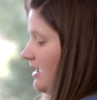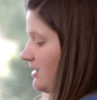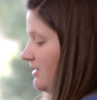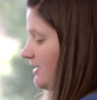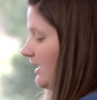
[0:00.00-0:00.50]

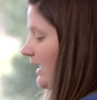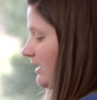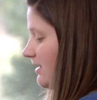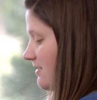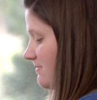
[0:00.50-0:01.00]
like
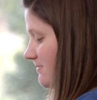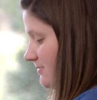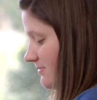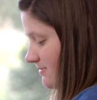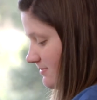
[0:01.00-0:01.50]
getting him.
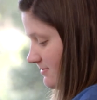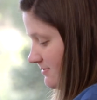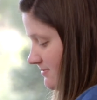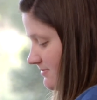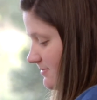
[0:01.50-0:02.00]

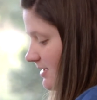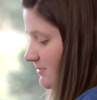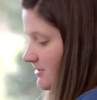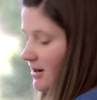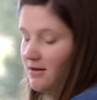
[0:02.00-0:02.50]

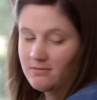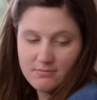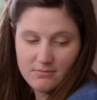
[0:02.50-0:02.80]
I'm scared.